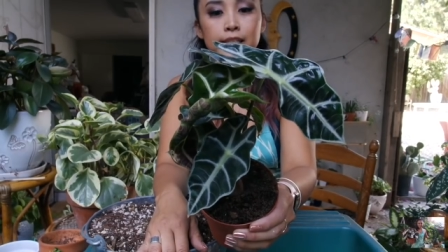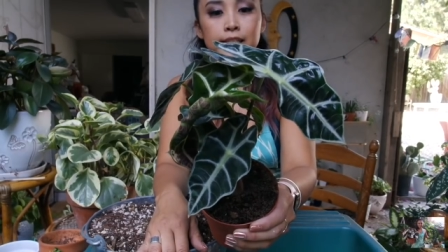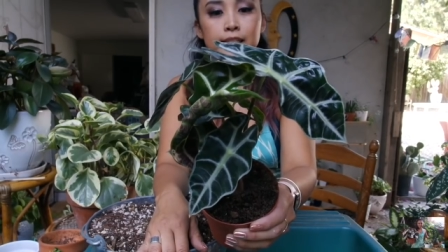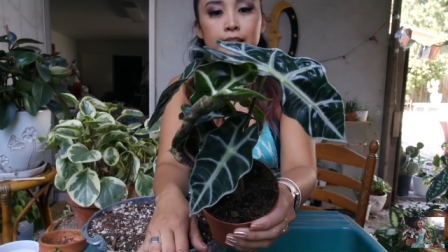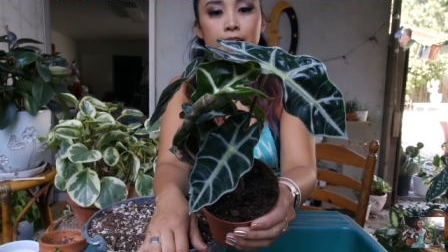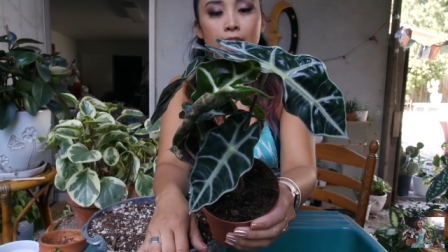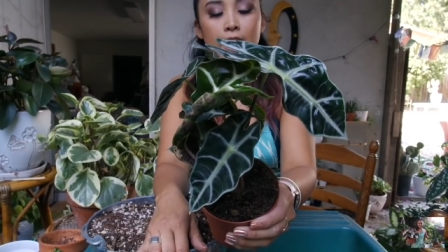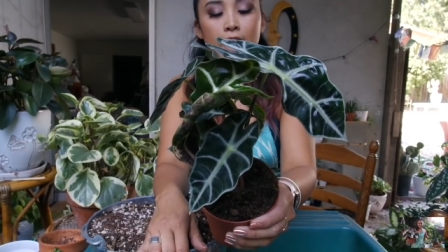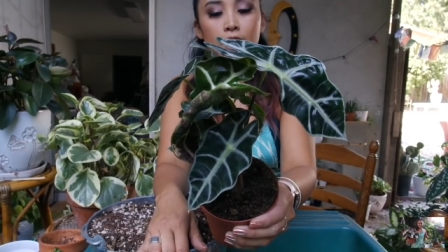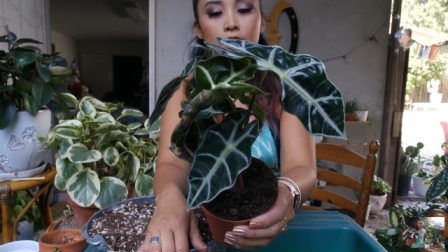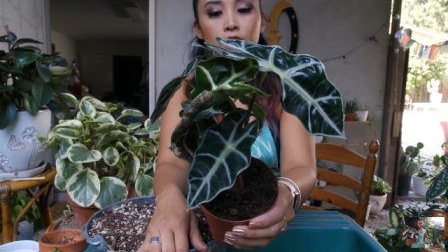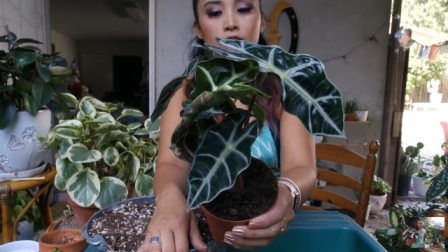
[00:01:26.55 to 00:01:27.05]
It's
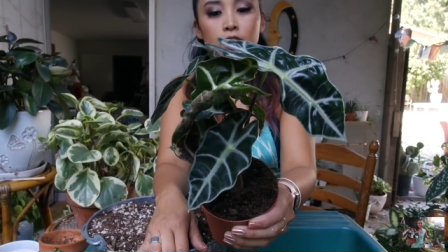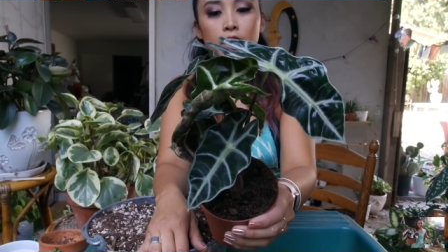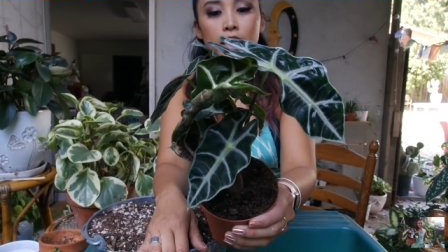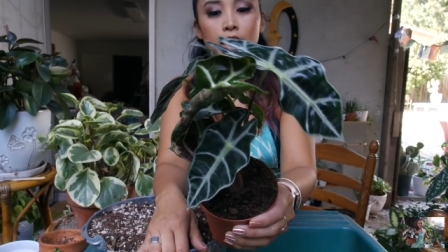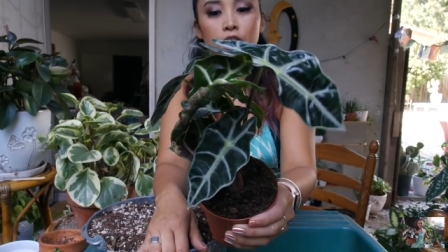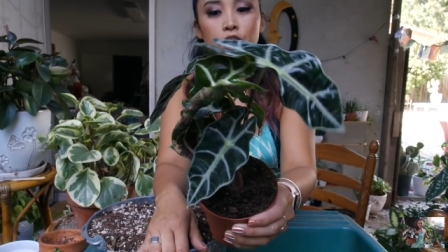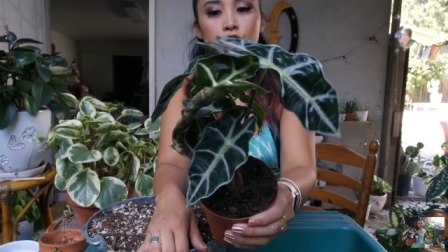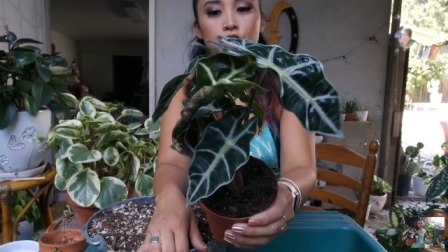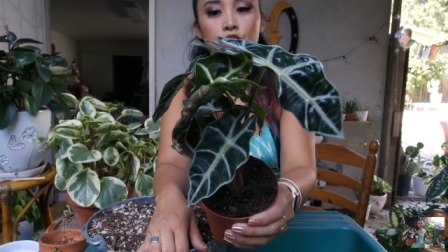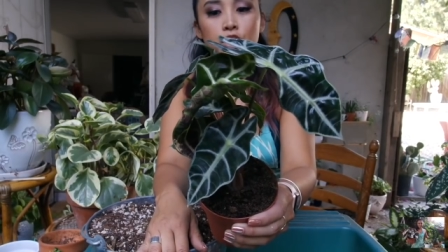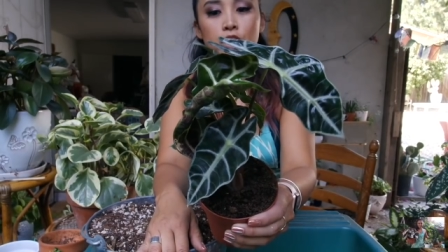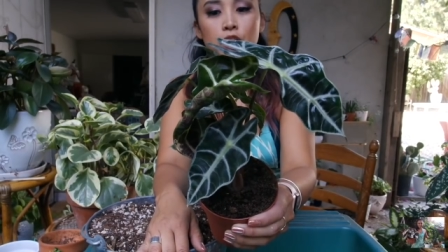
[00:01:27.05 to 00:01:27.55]
an
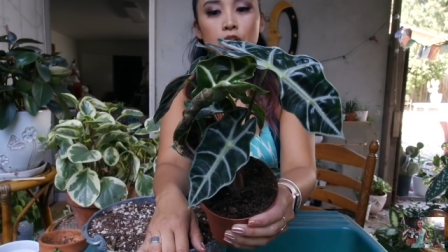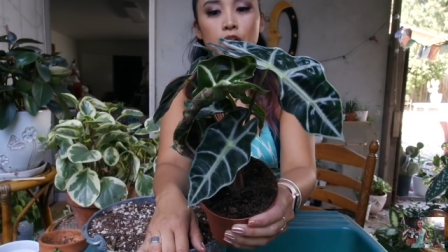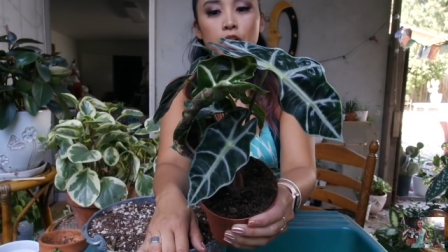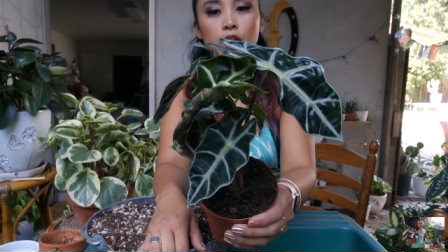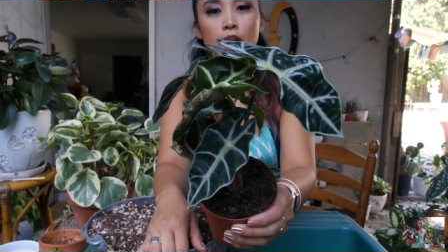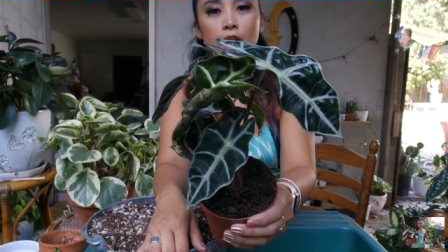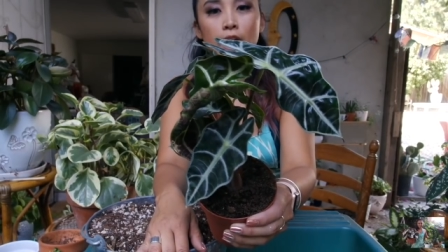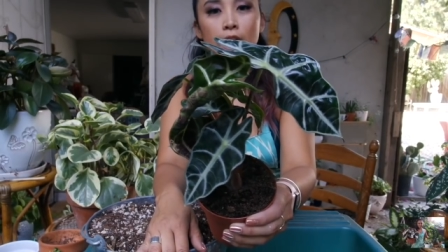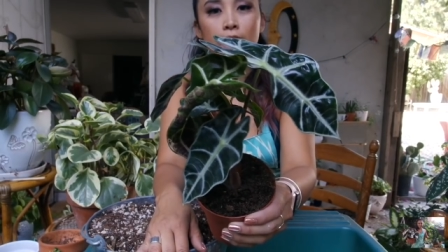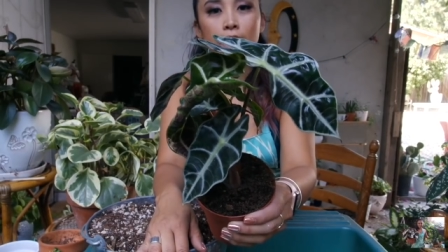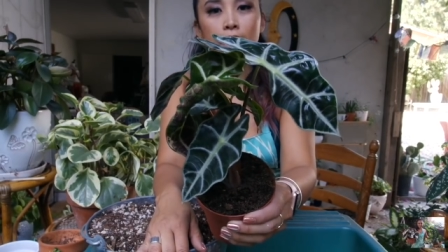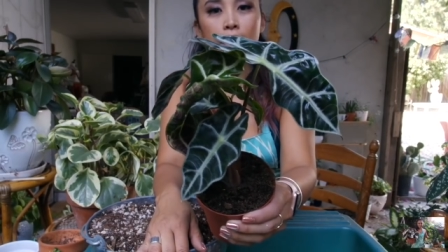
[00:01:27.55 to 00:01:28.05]
Alocasia,
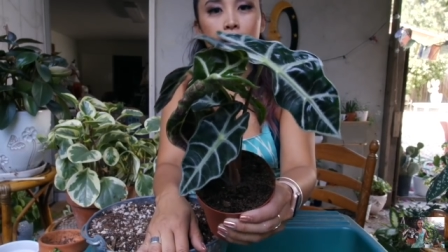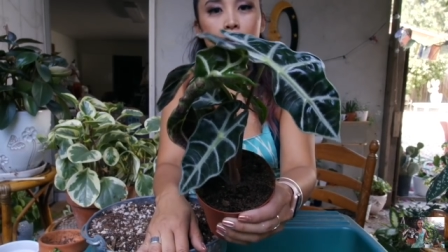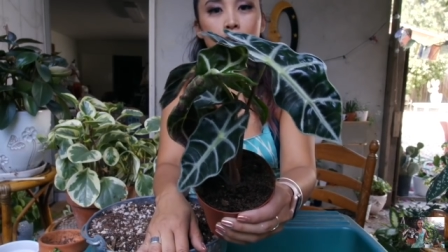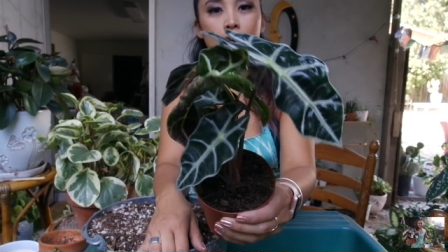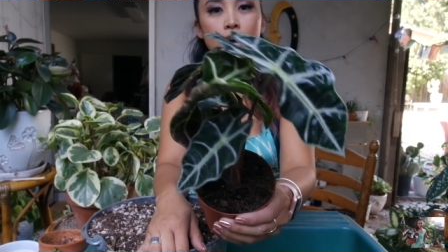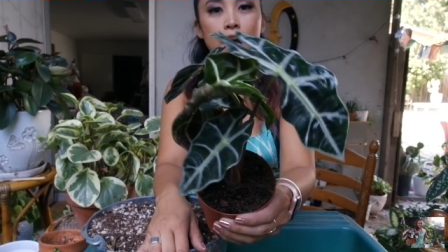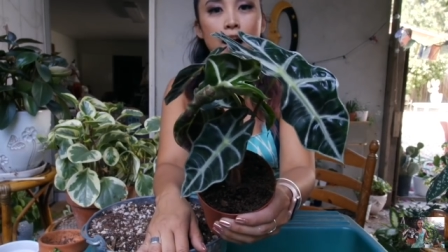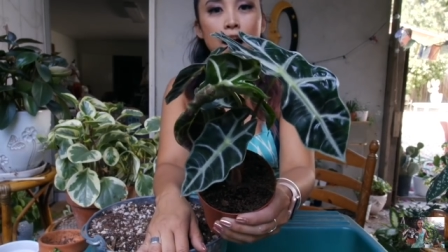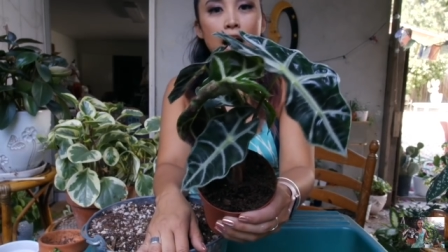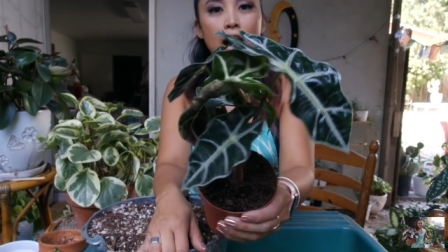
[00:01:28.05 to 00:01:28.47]
and